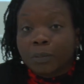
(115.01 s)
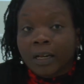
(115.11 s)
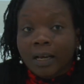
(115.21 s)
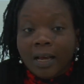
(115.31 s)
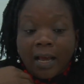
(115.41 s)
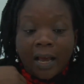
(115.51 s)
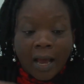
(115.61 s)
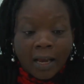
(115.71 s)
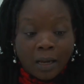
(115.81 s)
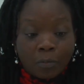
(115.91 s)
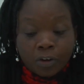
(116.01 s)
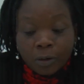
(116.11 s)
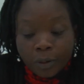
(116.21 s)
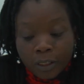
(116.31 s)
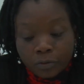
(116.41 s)
But I come
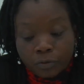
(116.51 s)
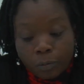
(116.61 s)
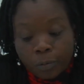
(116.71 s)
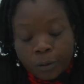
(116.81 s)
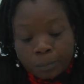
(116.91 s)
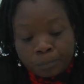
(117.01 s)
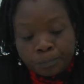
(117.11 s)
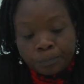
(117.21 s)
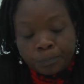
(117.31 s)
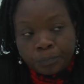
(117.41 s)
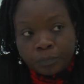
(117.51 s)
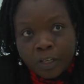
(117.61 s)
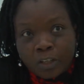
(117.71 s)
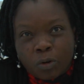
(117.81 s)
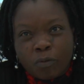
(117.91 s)
very much from
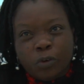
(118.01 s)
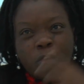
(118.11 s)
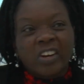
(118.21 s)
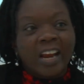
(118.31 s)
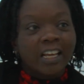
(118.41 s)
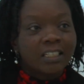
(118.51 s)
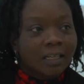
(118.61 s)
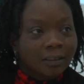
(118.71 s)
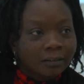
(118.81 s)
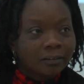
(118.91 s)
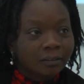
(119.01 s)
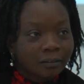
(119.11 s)
sort of creating